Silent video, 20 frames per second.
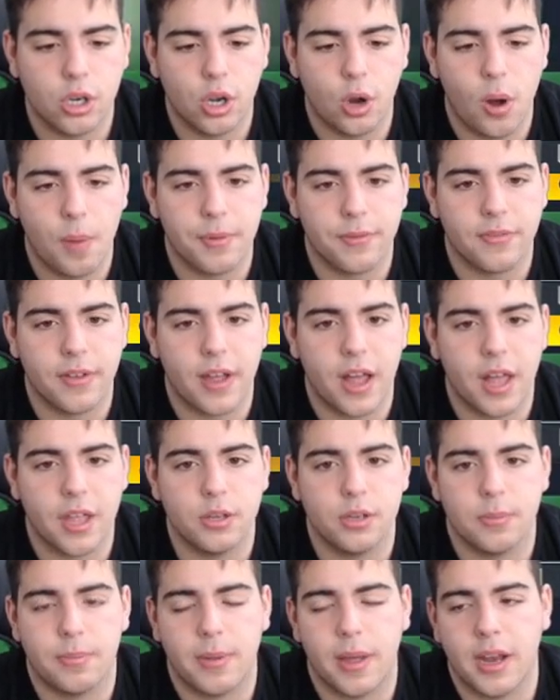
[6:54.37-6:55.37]
go up in
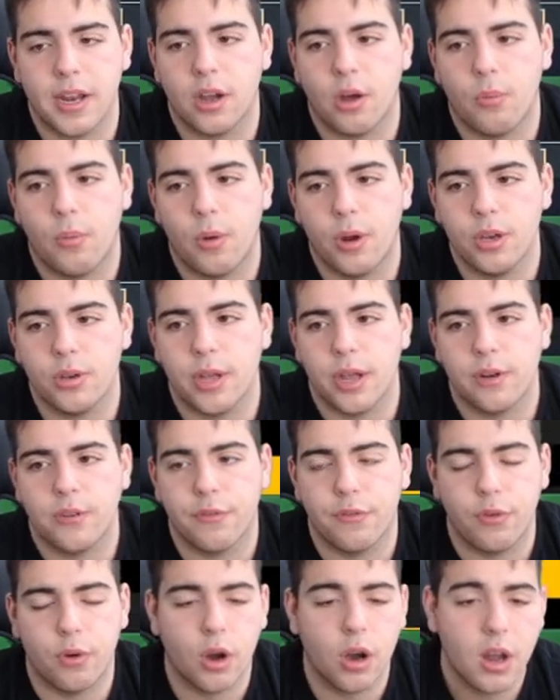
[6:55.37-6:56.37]
value depending on what you get him
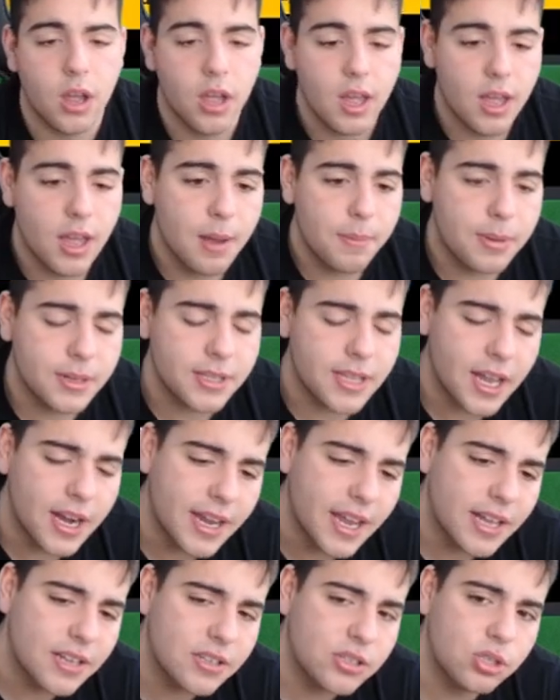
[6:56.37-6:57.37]
for. But then
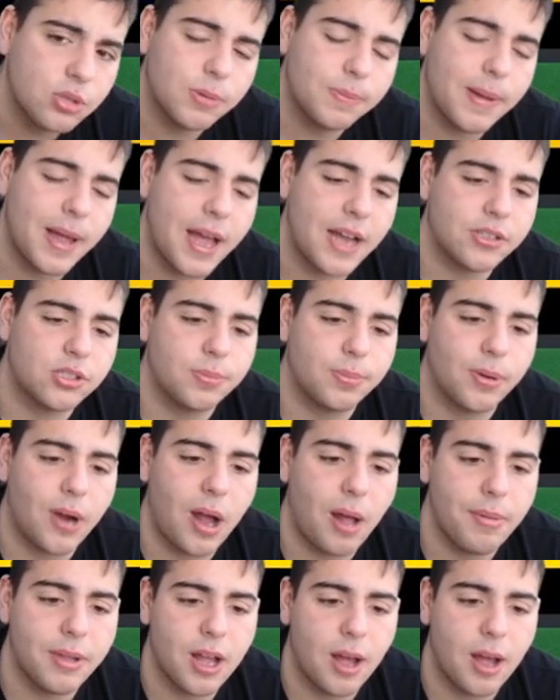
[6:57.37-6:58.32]
again, super packs are probably